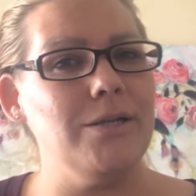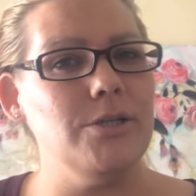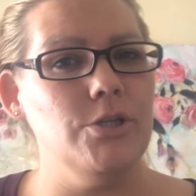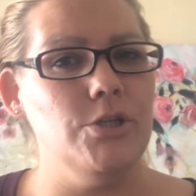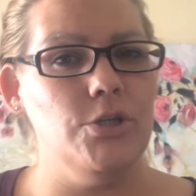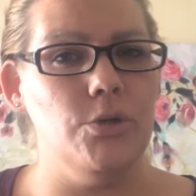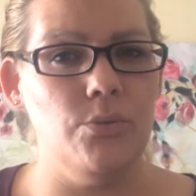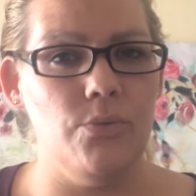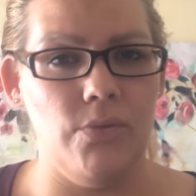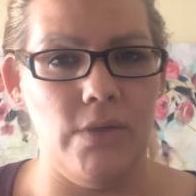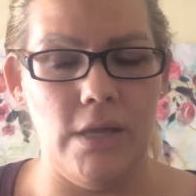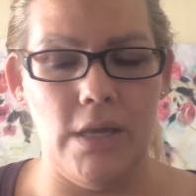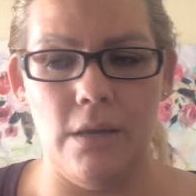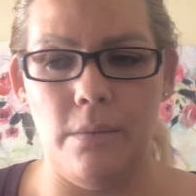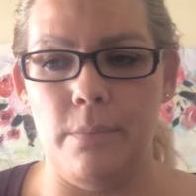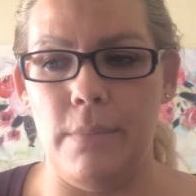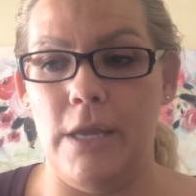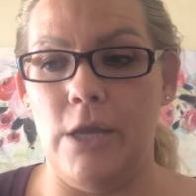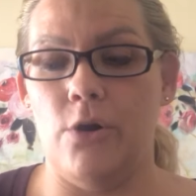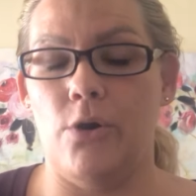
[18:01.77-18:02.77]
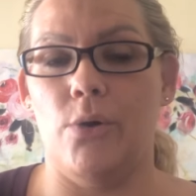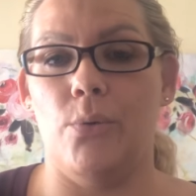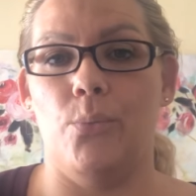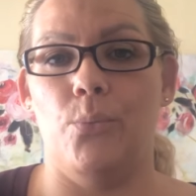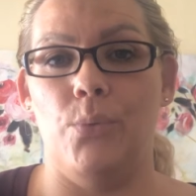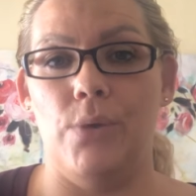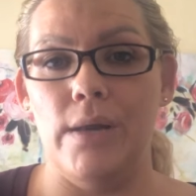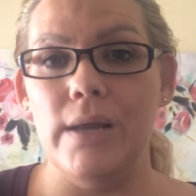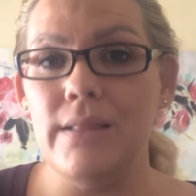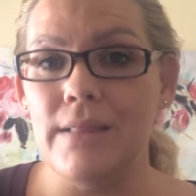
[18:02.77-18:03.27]
do you think made her
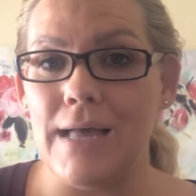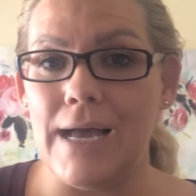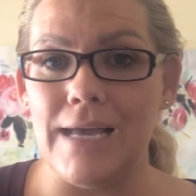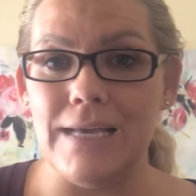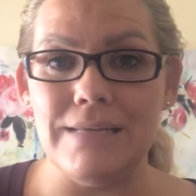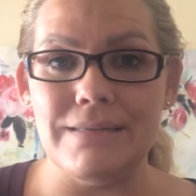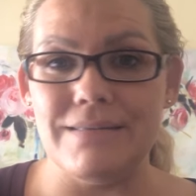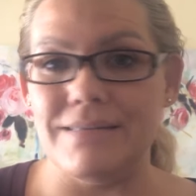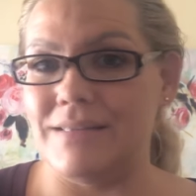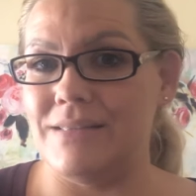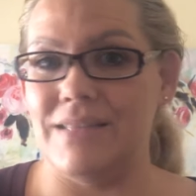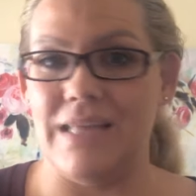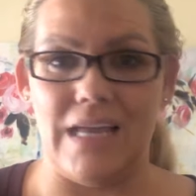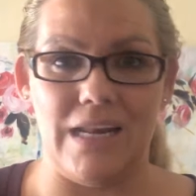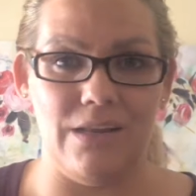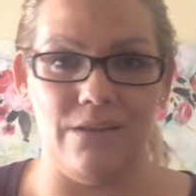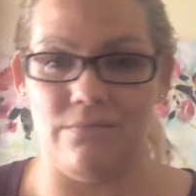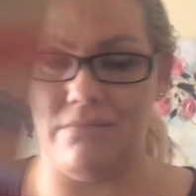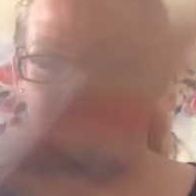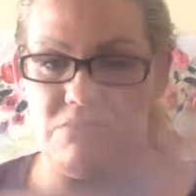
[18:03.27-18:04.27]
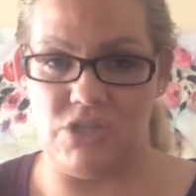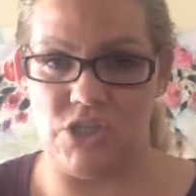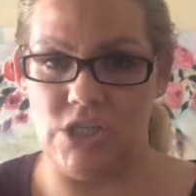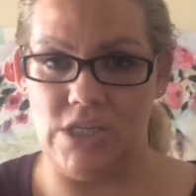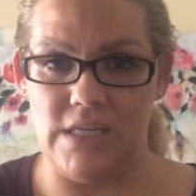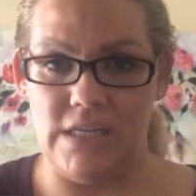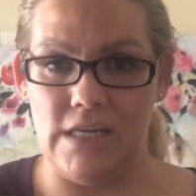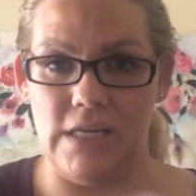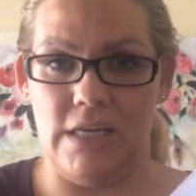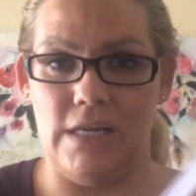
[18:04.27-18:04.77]
realize that she
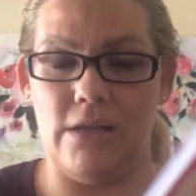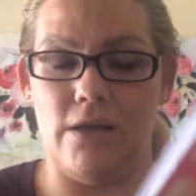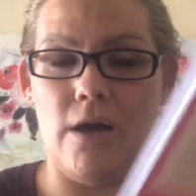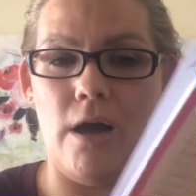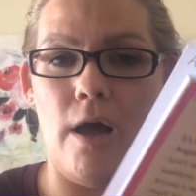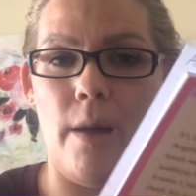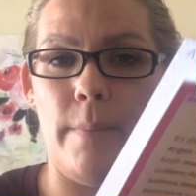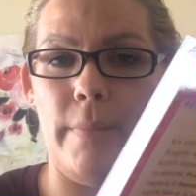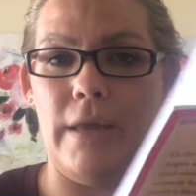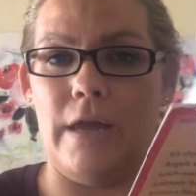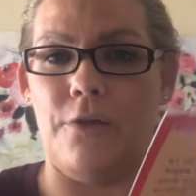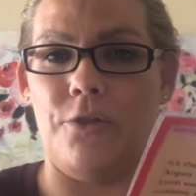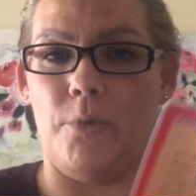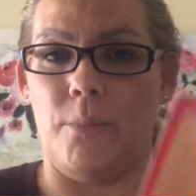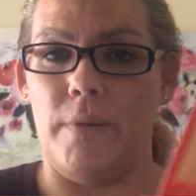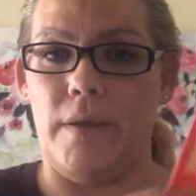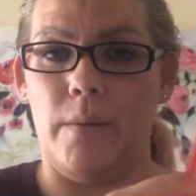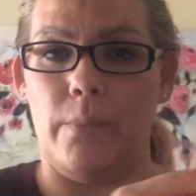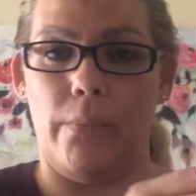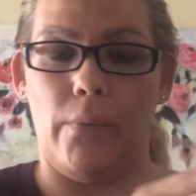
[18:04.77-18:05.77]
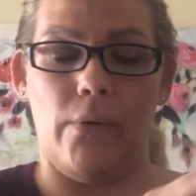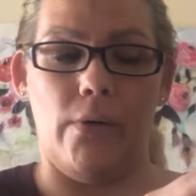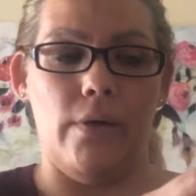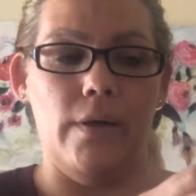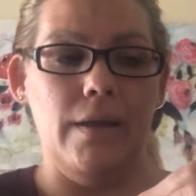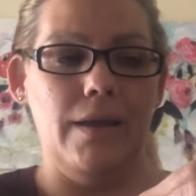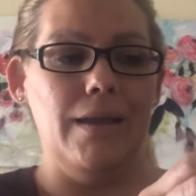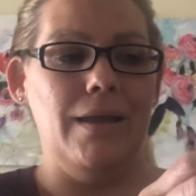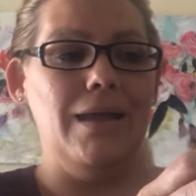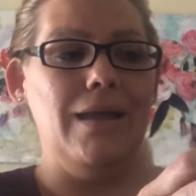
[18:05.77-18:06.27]
didn't need to copy other people?
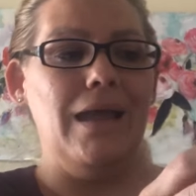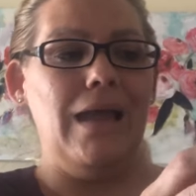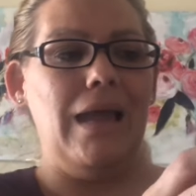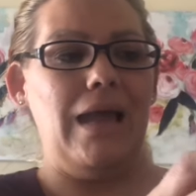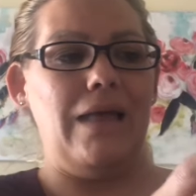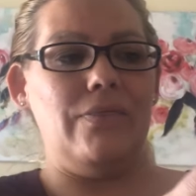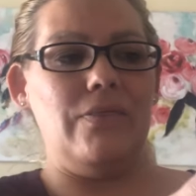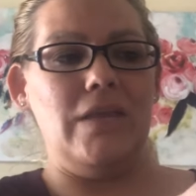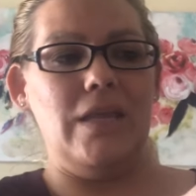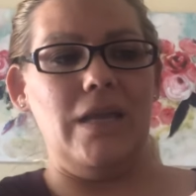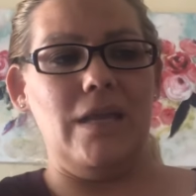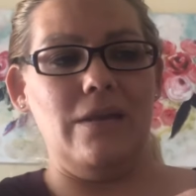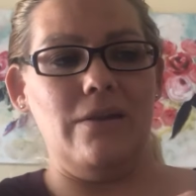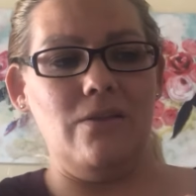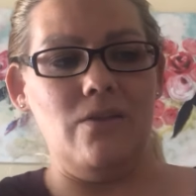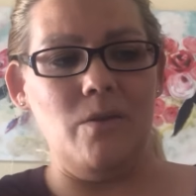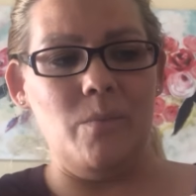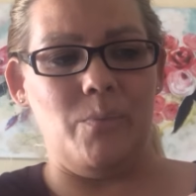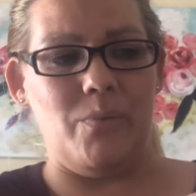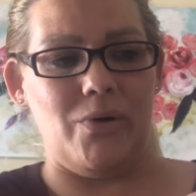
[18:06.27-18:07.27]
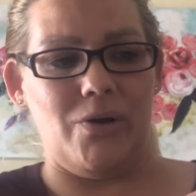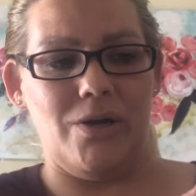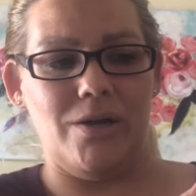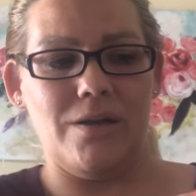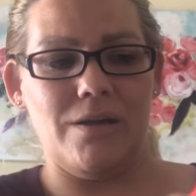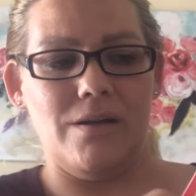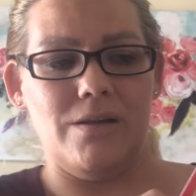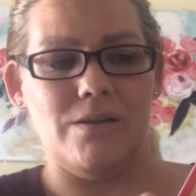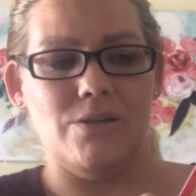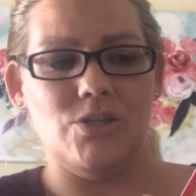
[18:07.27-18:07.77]
At the end of the book,
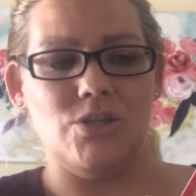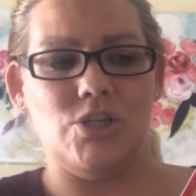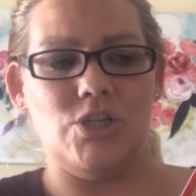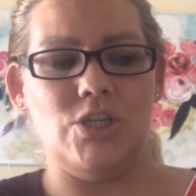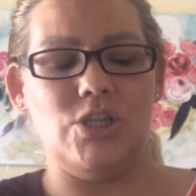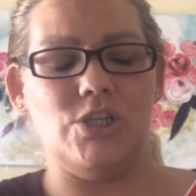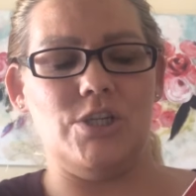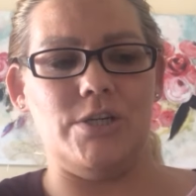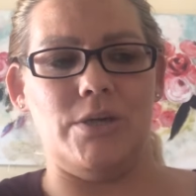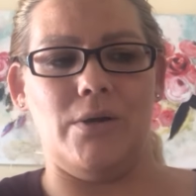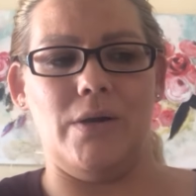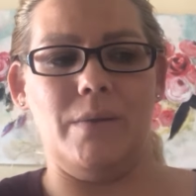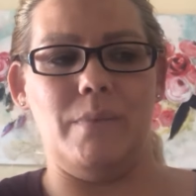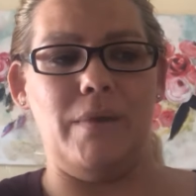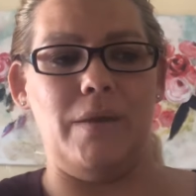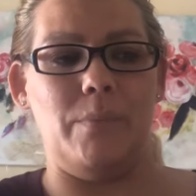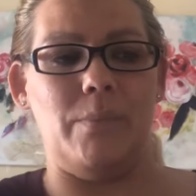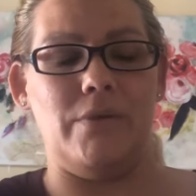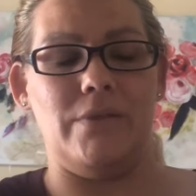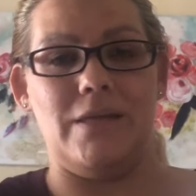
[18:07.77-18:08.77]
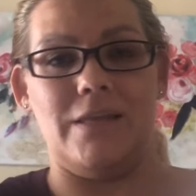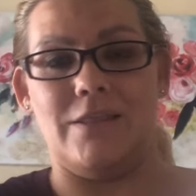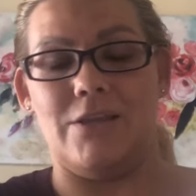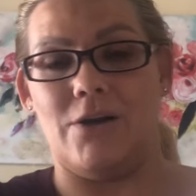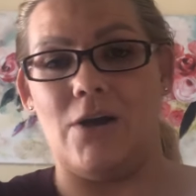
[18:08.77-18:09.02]
she's showing people that they're